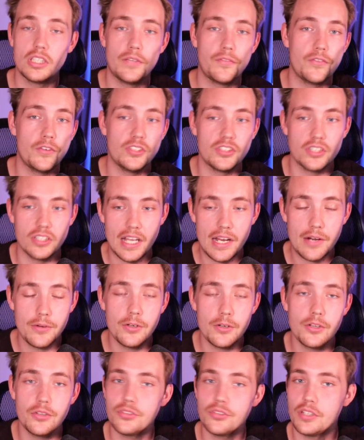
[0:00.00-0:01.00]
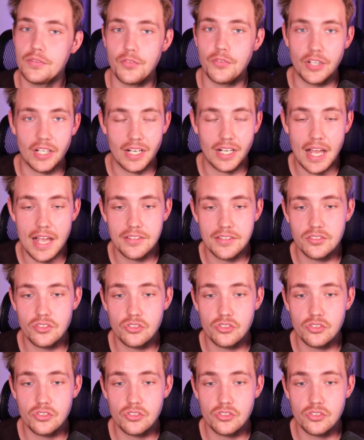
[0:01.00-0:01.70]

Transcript: different scenarios, different classes,